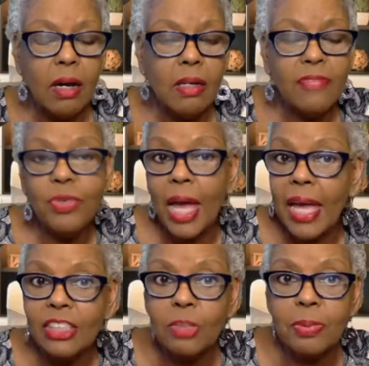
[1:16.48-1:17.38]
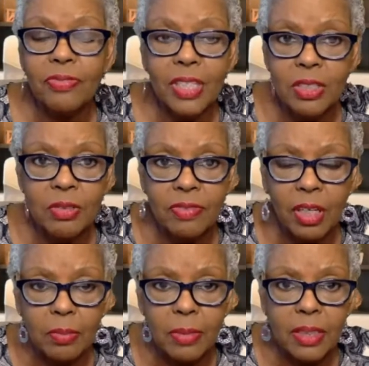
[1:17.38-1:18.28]
if you had your professional
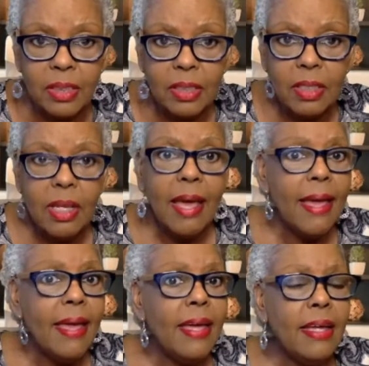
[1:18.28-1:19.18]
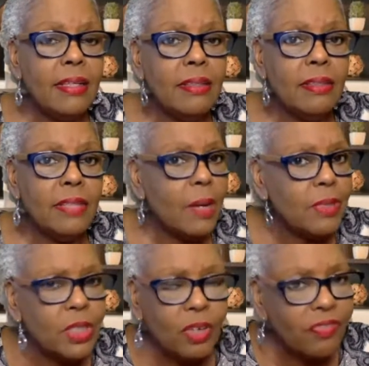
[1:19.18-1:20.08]
development, and there
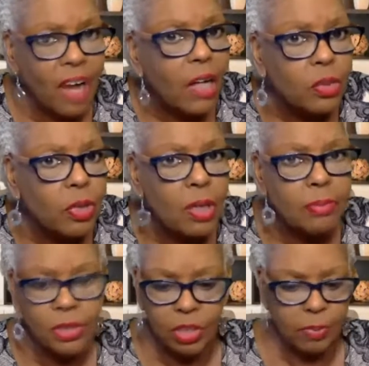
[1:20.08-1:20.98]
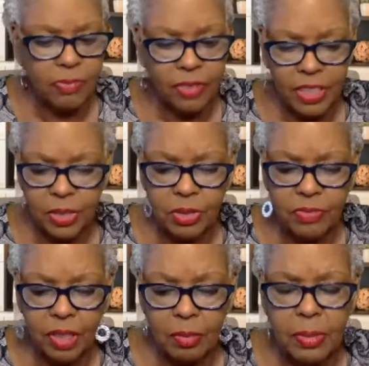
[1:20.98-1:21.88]
was no follow-up to your professional
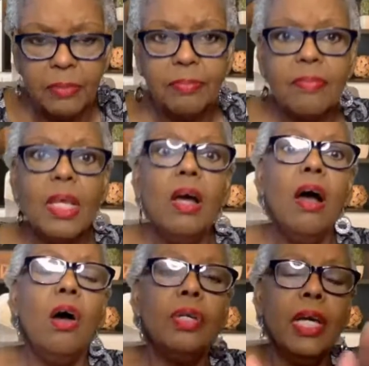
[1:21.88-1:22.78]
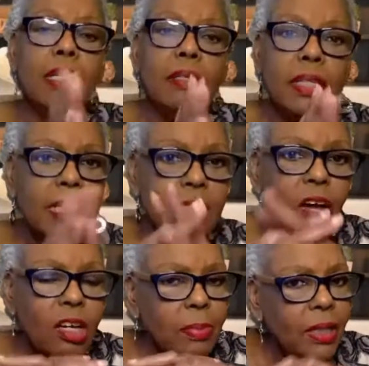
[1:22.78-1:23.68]
development? Okay, let's
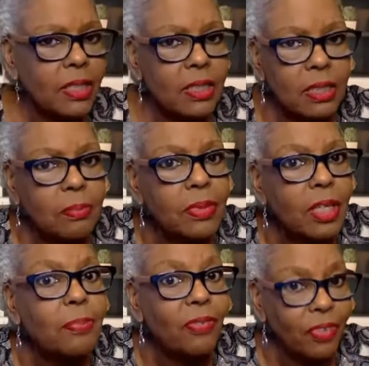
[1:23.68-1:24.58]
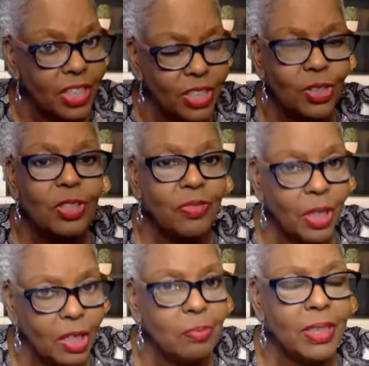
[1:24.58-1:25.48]
talk about the professional
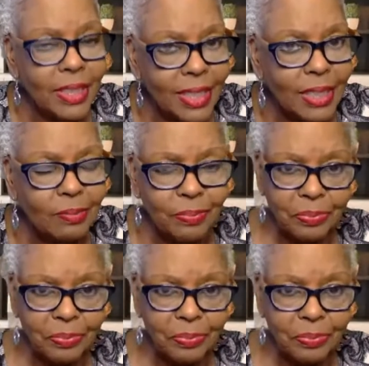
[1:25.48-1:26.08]
development thing.